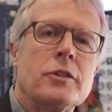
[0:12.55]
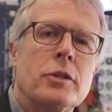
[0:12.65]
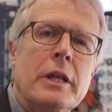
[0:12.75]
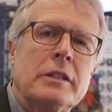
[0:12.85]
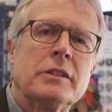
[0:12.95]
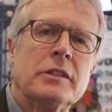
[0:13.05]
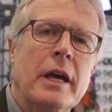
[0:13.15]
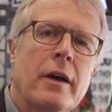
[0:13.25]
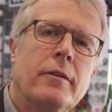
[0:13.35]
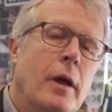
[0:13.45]
So this is,
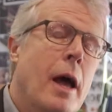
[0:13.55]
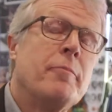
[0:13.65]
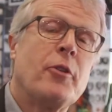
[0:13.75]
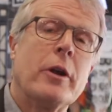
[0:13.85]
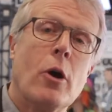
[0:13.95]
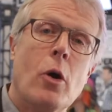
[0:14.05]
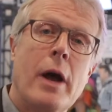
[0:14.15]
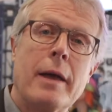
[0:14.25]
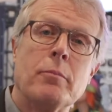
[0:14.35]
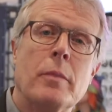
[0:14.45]
uh, I'm Frieder
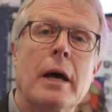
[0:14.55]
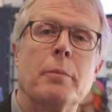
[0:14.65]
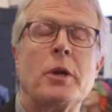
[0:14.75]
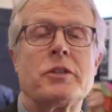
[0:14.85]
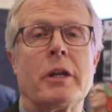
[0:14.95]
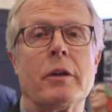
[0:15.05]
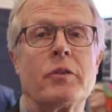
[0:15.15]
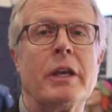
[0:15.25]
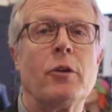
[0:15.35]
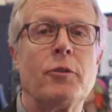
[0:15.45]
Hochheim, I'm uh, president
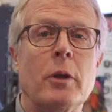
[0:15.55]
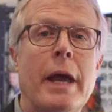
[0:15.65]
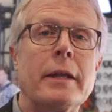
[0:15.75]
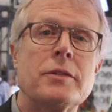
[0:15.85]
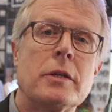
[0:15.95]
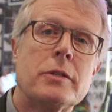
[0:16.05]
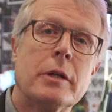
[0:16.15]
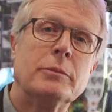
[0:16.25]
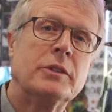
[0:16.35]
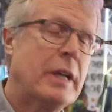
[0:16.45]
of Kino Flo Lighting
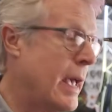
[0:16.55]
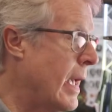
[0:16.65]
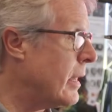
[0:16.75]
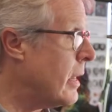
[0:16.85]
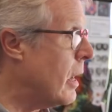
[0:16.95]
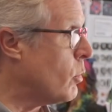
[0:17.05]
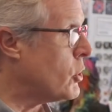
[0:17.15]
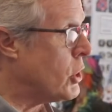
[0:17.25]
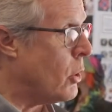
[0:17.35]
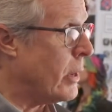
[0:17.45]
Systems, and uh, we're
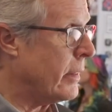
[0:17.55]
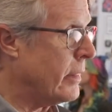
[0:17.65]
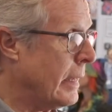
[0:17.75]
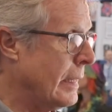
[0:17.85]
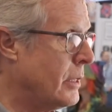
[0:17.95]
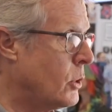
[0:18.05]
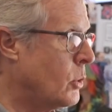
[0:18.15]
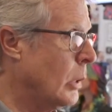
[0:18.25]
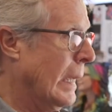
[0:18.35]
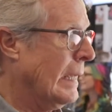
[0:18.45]
showing the
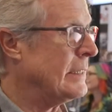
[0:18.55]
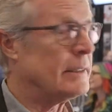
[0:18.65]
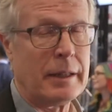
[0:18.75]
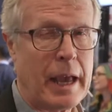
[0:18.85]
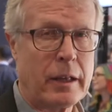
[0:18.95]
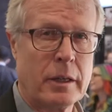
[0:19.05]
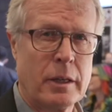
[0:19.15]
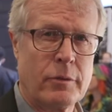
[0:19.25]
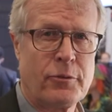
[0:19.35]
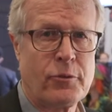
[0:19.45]
new Select
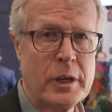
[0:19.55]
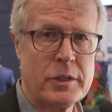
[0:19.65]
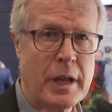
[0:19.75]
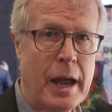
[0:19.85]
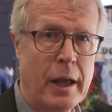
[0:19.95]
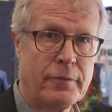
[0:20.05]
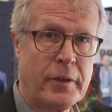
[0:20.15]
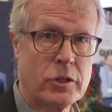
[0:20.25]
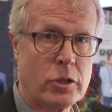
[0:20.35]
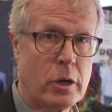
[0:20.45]
Freestyle
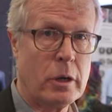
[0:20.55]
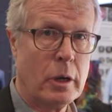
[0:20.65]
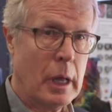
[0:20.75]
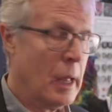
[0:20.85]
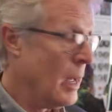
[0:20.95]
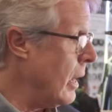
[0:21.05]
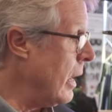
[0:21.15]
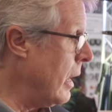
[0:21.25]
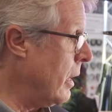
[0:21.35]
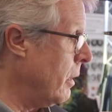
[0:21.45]
fixture,
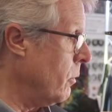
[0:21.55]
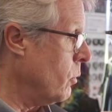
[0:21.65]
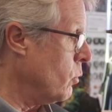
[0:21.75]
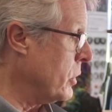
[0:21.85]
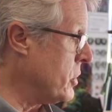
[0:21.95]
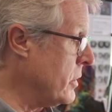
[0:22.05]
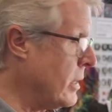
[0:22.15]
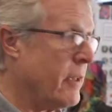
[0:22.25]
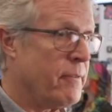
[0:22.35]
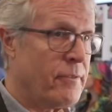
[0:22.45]
uh, which
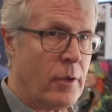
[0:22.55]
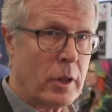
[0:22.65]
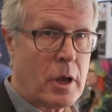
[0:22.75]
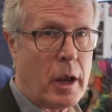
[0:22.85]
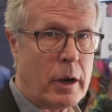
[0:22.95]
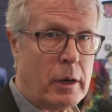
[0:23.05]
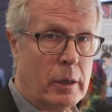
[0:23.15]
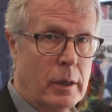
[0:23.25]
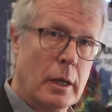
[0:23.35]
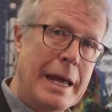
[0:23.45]
is a full
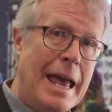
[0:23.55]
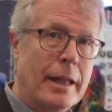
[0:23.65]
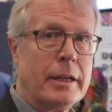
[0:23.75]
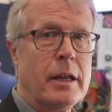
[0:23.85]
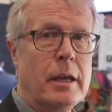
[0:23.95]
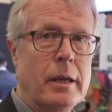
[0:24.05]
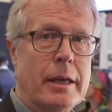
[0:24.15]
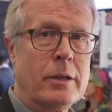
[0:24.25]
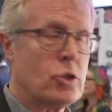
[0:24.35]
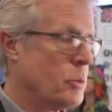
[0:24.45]
color LED
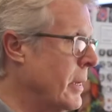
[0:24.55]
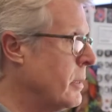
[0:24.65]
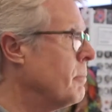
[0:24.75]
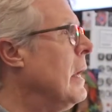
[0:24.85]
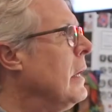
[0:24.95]
instrument.